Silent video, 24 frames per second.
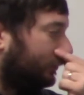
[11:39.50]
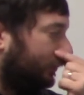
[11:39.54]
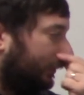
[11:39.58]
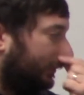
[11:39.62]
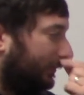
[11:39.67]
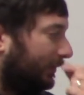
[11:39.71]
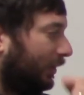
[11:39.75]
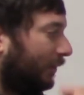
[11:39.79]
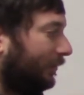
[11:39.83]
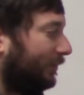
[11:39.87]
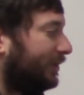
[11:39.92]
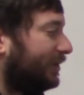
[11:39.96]

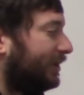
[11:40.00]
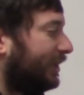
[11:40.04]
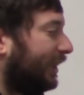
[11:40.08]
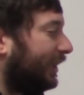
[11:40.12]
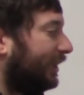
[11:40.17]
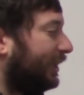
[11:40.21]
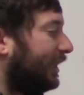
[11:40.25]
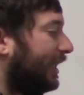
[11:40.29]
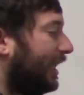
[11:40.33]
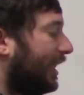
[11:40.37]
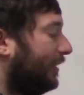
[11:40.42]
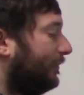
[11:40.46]
No
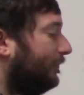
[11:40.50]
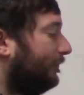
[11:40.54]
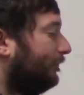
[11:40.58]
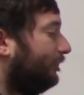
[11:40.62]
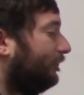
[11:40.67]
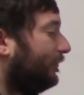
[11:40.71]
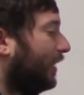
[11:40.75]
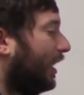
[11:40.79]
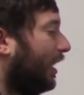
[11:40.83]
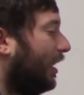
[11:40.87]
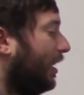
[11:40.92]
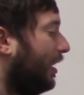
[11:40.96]
mistake yet.
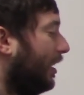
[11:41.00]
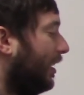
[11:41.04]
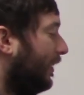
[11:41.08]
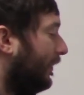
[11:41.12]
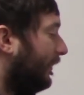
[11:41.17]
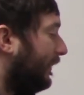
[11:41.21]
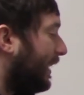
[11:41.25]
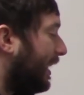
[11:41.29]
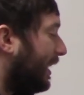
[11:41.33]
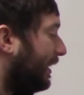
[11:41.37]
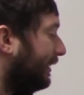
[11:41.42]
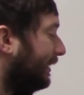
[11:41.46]

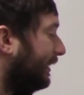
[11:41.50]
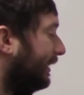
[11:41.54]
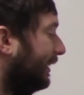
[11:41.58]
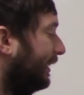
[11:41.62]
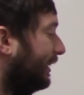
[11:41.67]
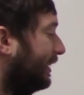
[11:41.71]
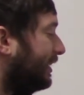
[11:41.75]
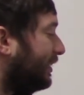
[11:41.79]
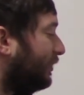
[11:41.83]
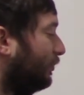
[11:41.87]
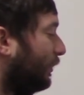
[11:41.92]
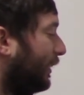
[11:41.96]
Then he
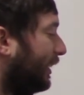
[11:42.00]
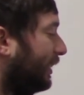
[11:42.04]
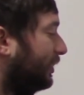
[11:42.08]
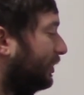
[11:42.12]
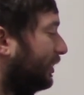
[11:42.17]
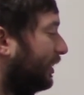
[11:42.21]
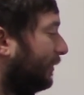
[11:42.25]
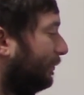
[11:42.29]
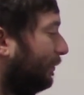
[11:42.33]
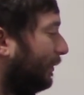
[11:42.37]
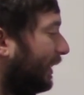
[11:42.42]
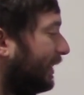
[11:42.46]

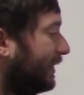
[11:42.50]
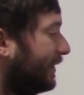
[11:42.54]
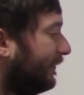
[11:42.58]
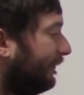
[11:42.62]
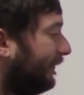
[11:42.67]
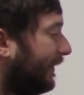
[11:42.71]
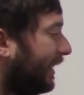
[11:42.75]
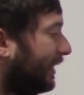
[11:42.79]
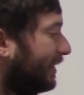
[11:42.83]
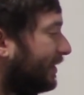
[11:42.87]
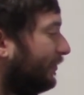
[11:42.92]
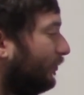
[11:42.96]
switched the place of
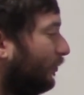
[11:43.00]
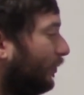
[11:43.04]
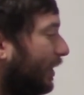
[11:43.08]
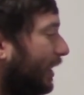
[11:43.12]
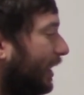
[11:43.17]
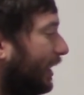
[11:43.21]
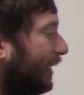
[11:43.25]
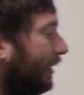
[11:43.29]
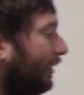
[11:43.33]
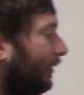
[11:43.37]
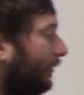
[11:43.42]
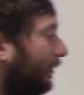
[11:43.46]
x and
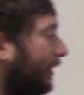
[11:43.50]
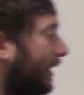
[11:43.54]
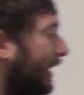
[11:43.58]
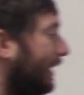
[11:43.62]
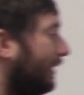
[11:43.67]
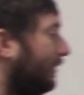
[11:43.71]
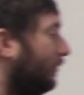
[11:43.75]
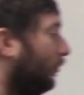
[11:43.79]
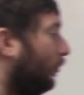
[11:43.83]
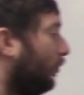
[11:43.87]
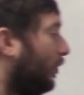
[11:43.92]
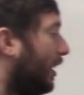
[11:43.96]
y,
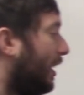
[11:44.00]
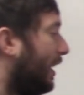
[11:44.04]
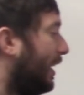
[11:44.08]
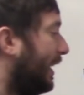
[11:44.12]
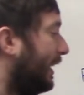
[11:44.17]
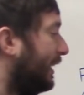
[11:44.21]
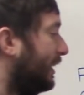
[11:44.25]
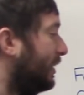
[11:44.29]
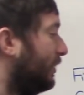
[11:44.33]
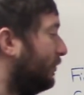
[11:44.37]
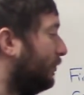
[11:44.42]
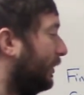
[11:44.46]
right?
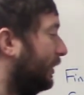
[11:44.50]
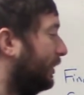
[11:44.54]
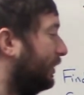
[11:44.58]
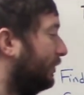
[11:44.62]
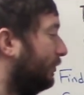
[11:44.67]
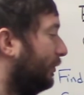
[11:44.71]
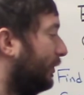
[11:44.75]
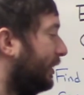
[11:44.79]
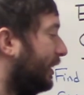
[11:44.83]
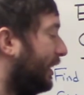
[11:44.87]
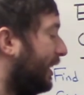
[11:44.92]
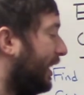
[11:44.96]
Y switched
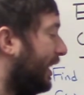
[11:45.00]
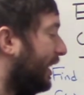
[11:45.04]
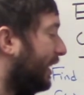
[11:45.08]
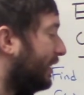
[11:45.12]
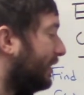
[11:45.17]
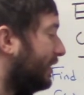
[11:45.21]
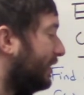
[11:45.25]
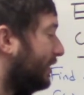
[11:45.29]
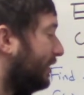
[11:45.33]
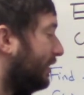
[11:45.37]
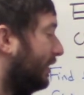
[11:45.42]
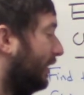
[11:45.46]
with
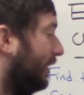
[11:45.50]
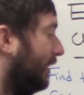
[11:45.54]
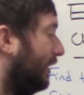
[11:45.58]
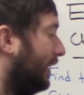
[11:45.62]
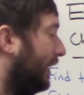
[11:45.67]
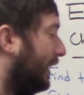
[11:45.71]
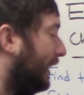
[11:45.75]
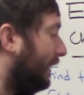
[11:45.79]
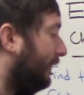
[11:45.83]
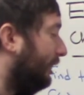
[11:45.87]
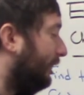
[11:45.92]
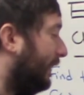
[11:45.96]
x
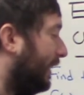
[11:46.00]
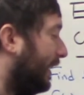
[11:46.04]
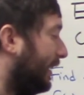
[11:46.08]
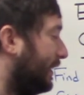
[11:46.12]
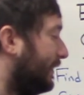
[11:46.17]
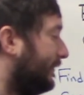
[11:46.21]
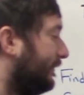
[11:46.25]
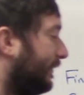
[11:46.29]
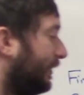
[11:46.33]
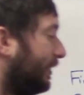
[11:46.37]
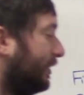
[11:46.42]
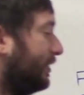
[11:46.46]
and
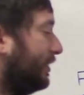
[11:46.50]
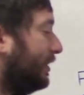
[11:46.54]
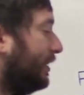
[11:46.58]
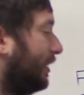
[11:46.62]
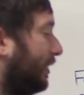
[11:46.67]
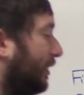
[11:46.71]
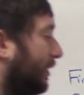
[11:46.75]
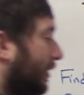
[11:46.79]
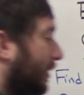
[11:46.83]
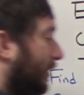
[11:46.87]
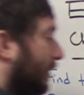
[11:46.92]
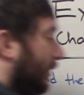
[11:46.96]
vice
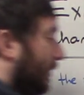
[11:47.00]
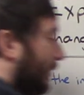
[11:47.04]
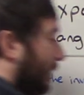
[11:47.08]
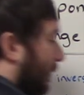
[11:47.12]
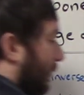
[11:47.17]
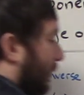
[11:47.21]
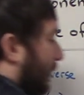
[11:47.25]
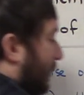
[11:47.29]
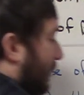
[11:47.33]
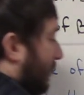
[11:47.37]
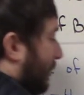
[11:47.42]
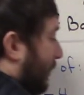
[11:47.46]
versa.
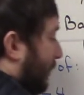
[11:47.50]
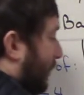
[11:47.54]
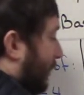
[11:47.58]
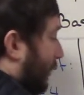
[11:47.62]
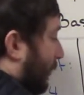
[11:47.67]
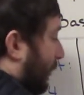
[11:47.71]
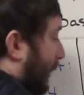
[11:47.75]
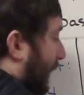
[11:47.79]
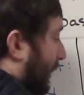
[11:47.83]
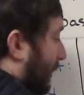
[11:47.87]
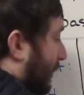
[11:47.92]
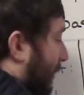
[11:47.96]
This is
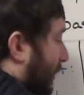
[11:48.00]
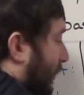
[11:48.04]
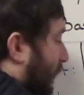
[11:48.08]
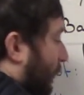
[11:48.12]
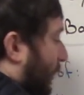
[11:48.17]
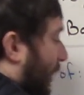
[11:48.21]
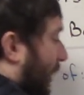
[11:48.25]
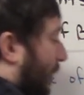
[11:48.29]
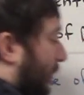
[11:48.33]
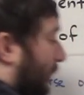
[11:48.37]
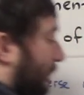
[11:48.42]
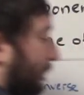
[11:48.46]
correct as
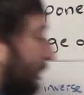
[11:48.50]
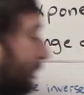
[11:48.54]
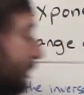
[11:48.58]
well.